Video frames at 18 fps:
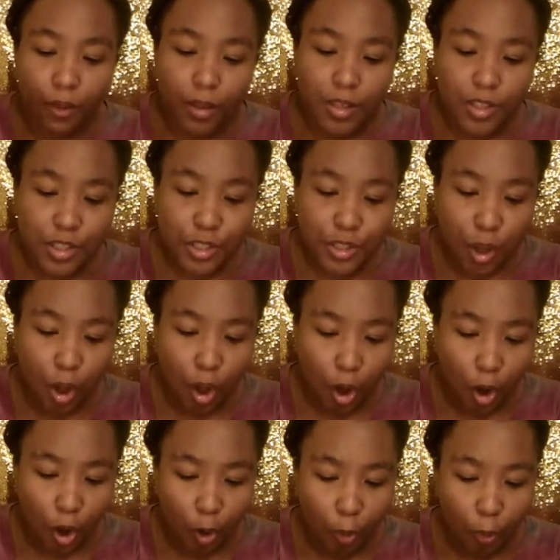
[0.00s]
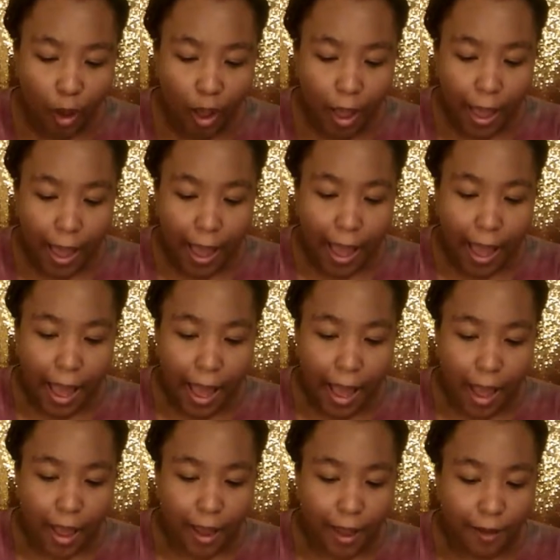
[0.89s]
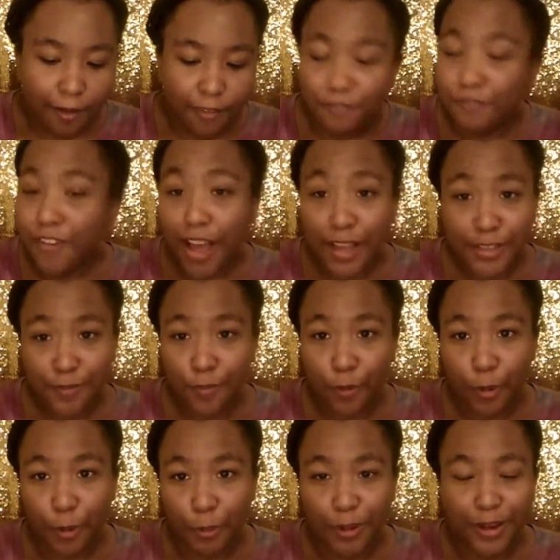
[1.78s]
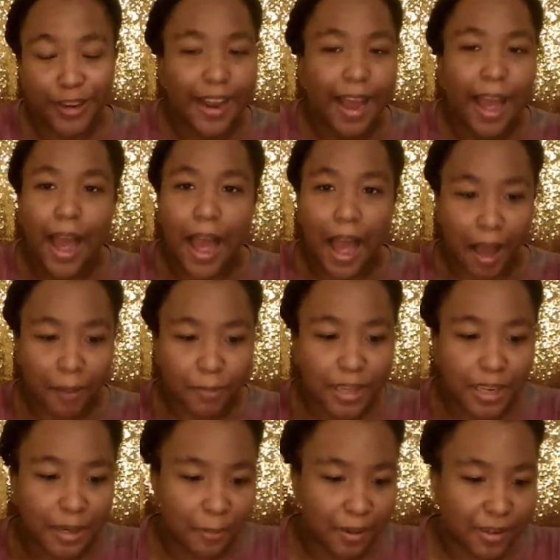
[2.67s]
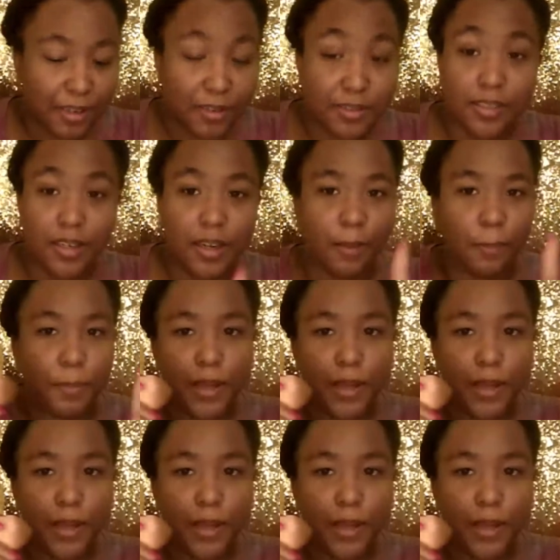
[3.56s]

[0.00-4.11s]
So, fast forward, I'm getting my nails done.